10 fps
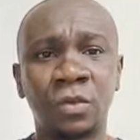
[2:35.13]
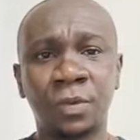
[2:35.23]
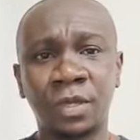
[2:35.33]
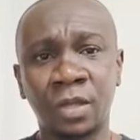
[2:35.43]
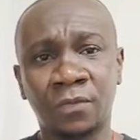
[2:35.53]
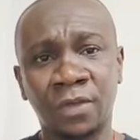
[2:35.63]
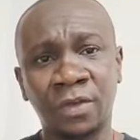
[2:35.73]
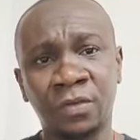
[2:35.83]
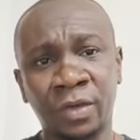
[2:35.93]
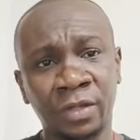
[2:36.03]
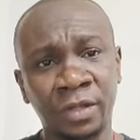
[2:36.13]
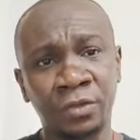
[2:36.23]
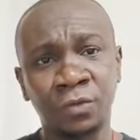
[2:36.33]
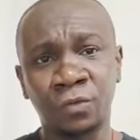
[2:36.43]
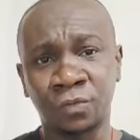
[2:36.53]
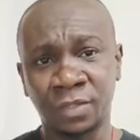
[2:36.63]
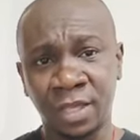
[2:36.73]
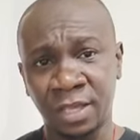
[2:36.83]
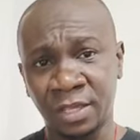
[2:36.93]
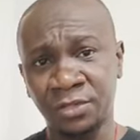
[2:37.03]
You pick it up very quickly, you
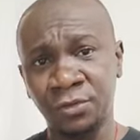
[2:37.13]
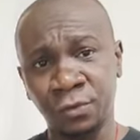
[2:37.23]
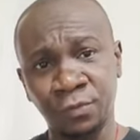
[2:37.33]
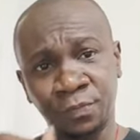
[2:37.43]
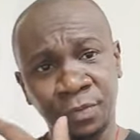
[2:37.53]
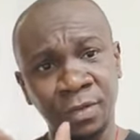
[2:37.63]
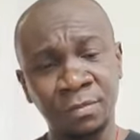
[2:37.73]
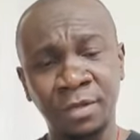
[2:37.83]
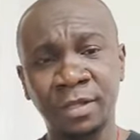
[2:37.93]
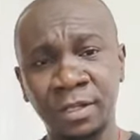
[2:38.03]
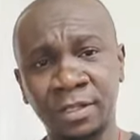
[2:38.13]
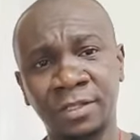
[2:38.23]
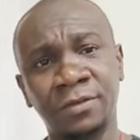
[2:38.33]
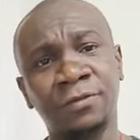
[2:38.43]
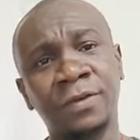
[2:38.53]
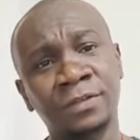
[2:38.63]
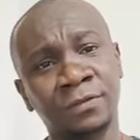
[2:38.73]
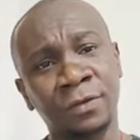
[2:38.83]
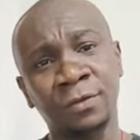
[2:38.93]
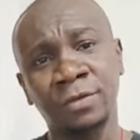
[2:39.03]
take it, you peel it. You
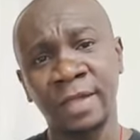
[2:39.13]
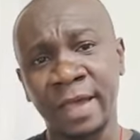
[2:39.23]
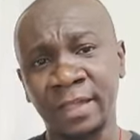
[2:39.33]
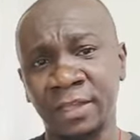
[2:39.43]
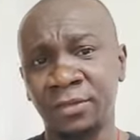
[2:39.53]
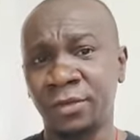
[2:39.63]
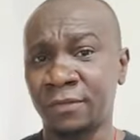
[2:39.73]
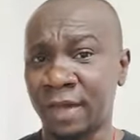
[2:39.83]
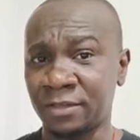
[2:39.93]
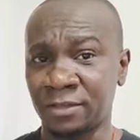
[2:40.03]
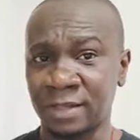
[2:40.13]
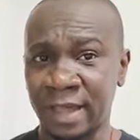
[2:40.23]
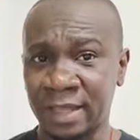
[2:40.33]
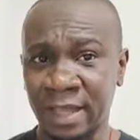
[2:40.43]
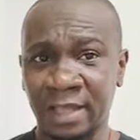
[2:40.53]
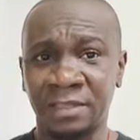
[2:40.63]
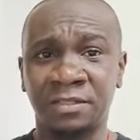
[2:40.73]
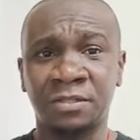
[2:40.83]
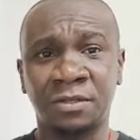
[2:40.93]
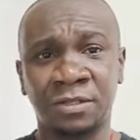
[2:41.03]
first of all, you thank the universe, you thank the
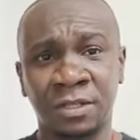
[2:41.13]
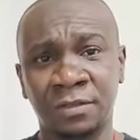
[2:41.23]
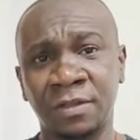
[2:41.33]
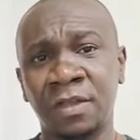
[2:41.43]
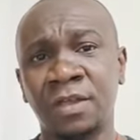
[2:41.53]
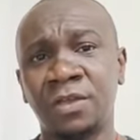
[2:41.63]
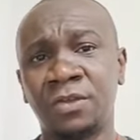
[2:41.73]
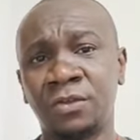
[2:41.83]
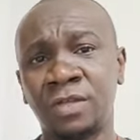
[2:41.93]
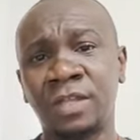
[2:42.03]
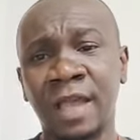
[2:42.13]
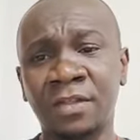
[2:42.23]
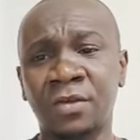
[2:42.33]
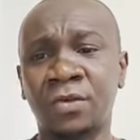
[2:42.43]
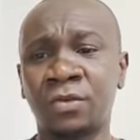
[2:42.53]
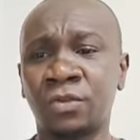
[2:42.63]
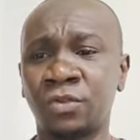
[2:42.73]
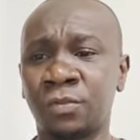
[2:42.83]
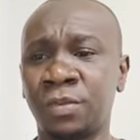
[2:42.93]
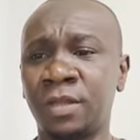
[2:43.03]
ancestors, and you take that
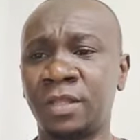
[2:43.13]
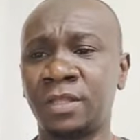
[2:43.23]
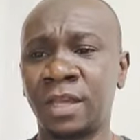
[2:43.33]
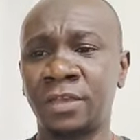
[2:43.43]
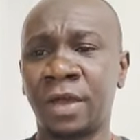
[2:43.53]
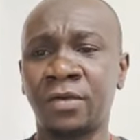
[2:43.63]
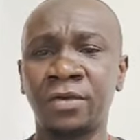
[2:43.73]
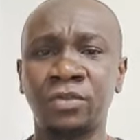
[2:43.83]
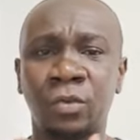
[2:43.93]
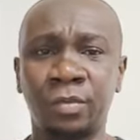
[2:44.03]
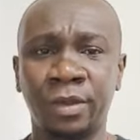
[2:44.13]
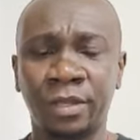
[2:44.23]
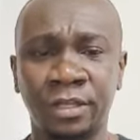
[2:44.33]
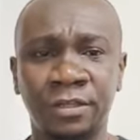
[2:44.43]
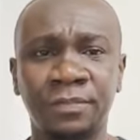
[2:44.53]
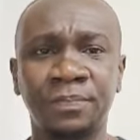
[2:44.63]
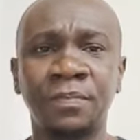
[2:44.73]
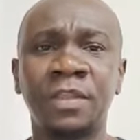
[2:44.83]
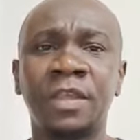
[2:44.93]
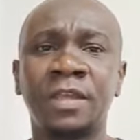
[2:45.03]
coconut, you peel it, then you are going to break it.
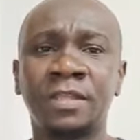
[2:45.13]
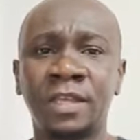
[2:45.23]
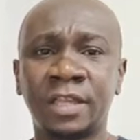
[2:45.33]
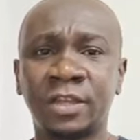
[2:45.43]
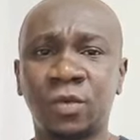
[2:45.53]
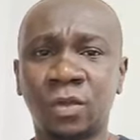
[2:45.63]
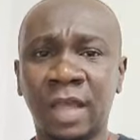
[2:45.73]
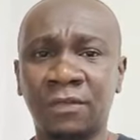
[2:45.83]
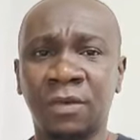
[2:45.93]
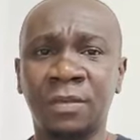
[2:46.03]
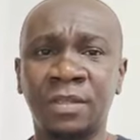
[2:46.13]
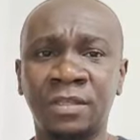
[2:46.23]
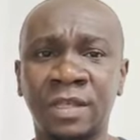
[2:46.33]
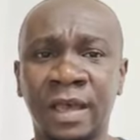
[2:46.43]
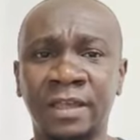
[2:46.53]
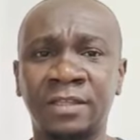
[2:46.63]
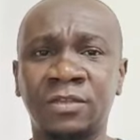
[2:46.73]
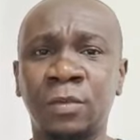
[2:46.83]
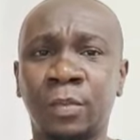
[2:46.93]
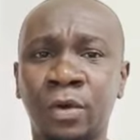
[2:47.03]
Take the water from inside,
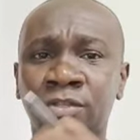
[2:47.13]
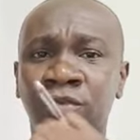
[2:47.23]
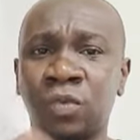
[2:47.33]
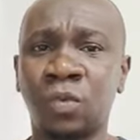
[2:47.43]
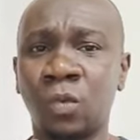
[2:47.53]
you burst